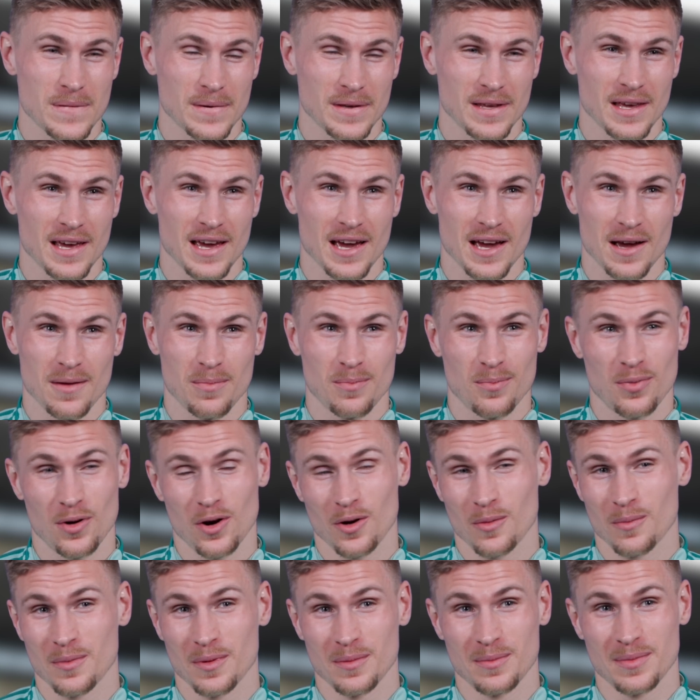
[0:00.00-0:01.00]
Yeah,
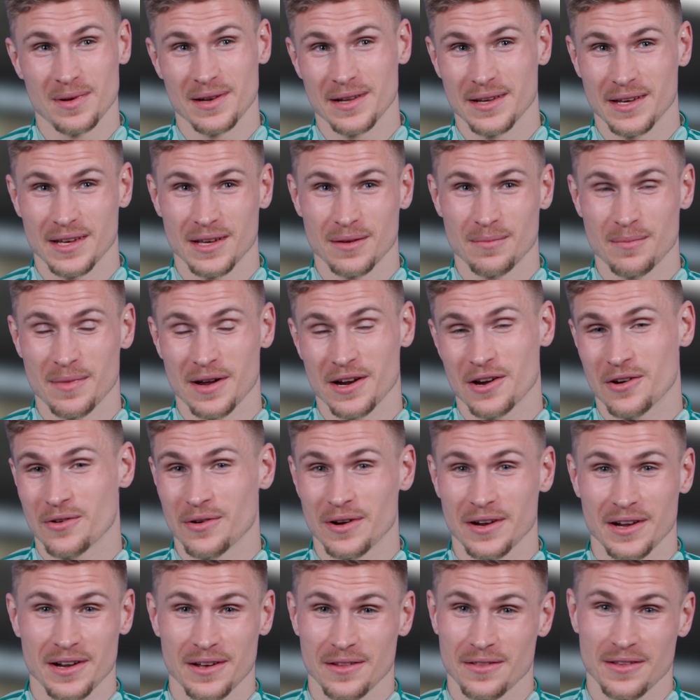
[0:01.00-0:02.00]
probably
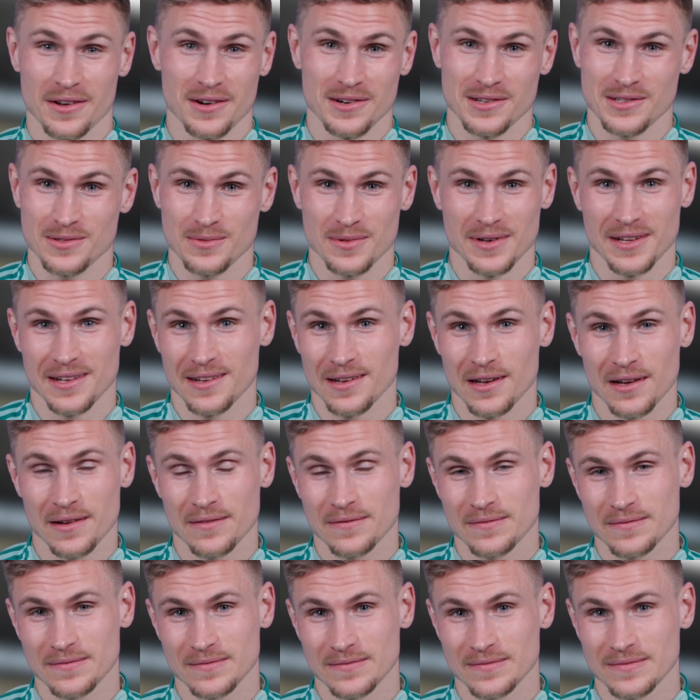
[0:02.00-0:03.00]
McGregor there as well.
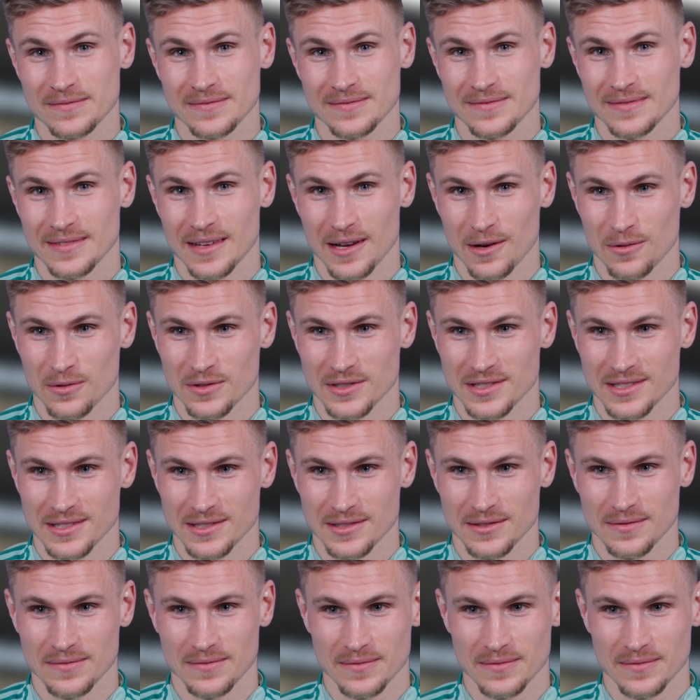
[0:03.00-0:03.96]
I would say so.